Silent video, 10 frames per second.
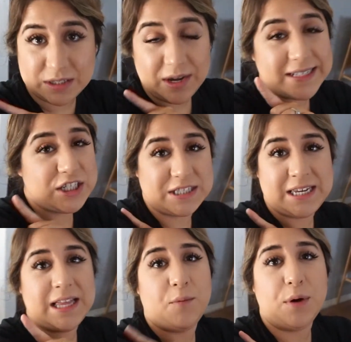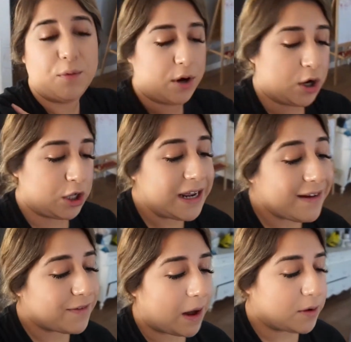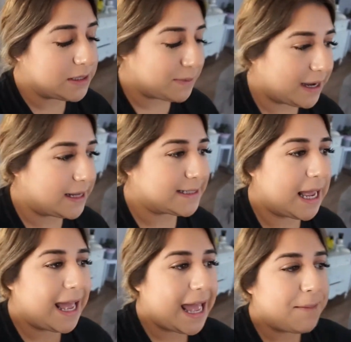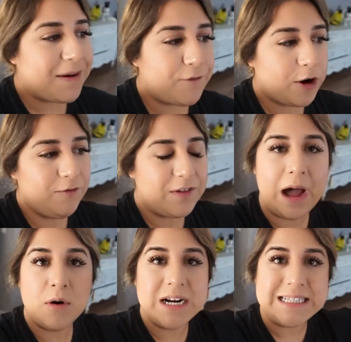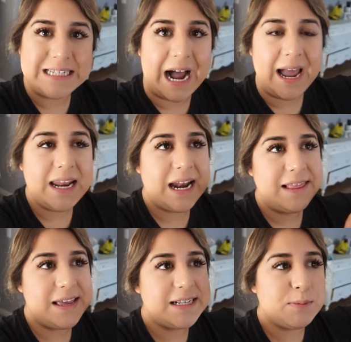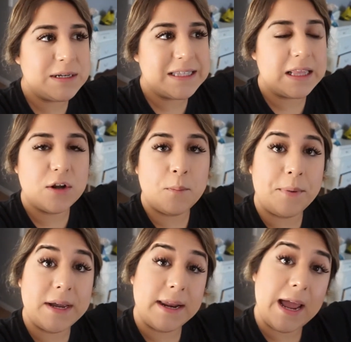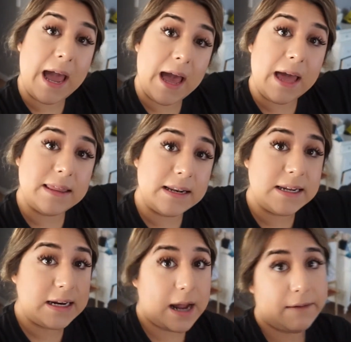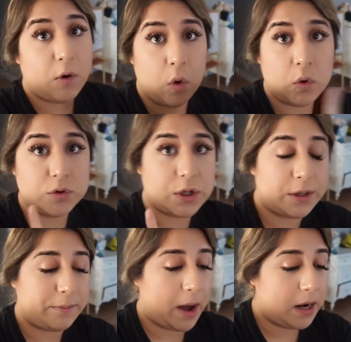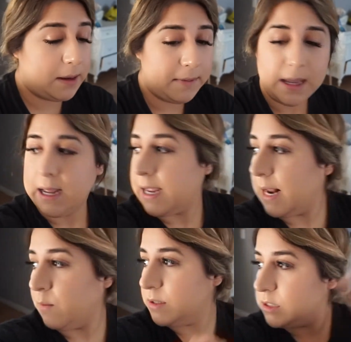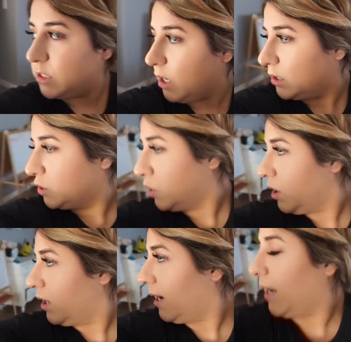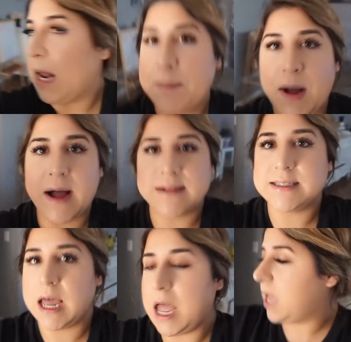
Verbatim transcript: You guys just seen that we were looking at flowers because my front flowers died and I think it's because the little bucket I had that didn't have holes on the bottom. And I went to the dollar store and I bought